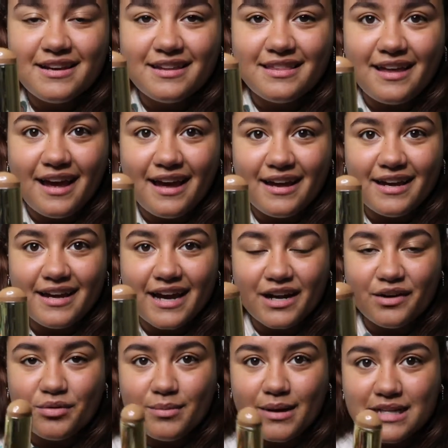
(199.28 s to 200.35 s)
look at that it kind
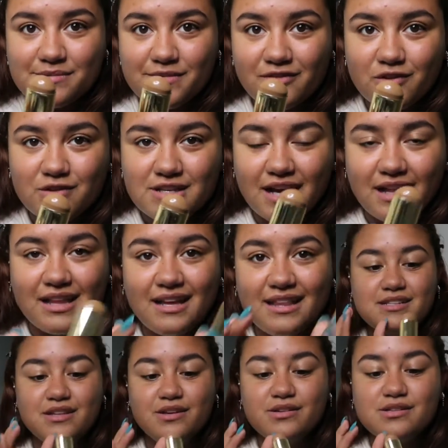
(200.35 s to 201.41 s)
of reminds me of nutella
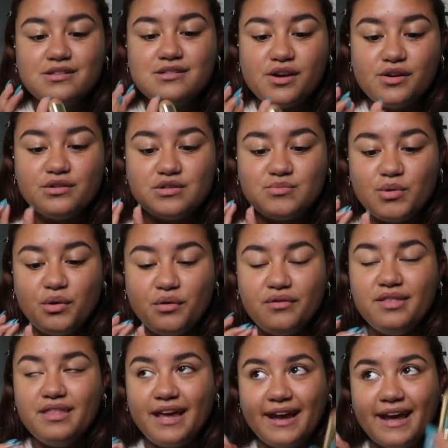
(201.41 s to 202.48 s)
it looks so
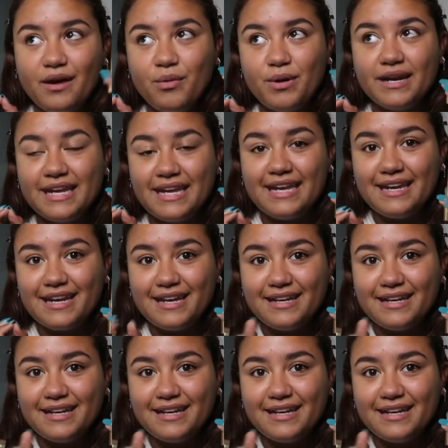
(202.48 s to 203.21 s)
smooth like i want to eat